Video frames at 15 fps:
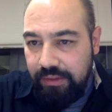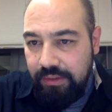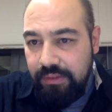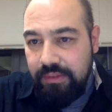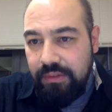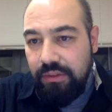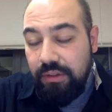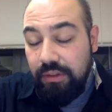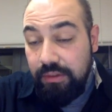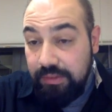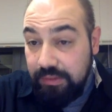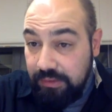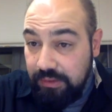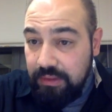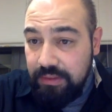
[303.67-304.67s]
It's
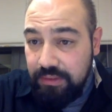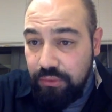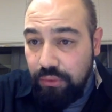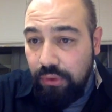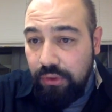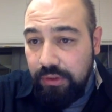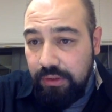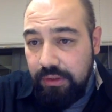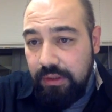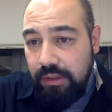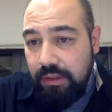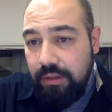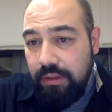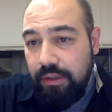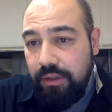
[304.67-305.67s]
still stored in
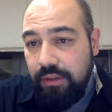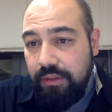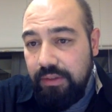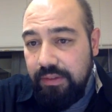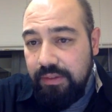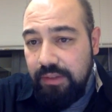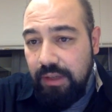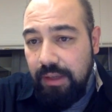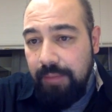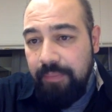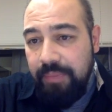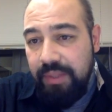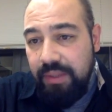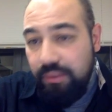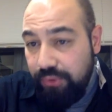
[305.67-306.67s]
the disk,
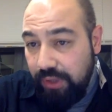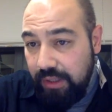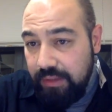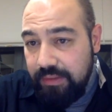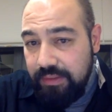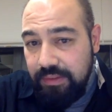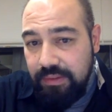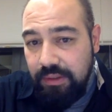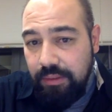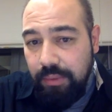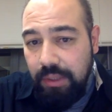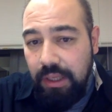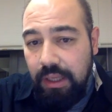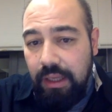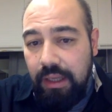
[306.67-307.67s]
in the file system,
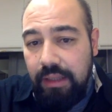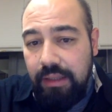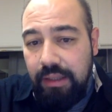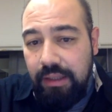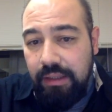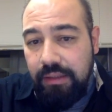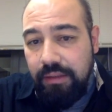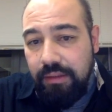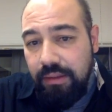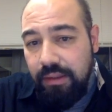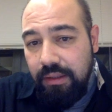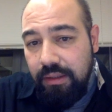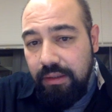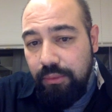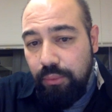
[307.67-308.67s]
and then,
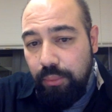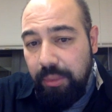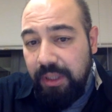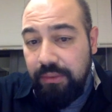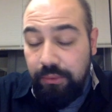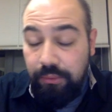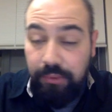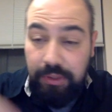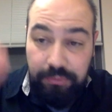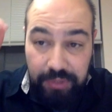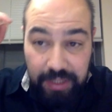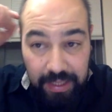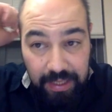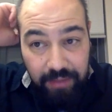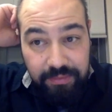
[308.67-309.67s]
but what we
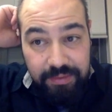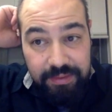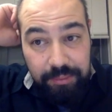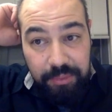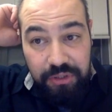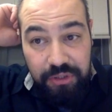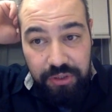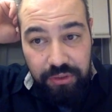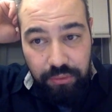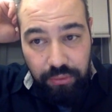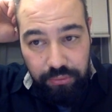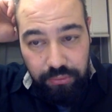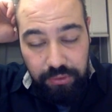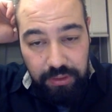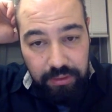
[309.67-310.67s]
have is a machine code,
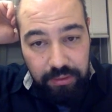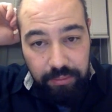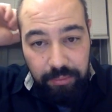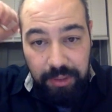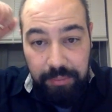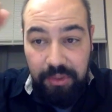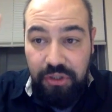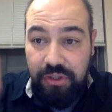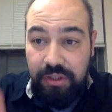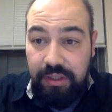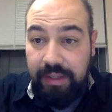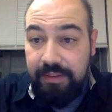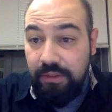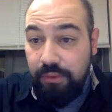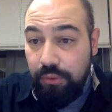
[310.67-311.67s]
okay? A machine
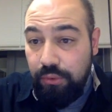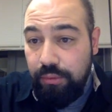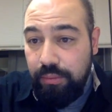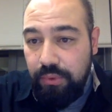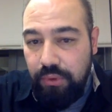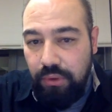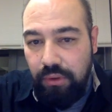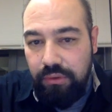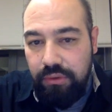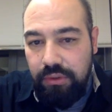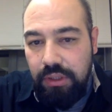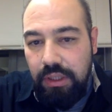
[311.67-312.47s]
executable code.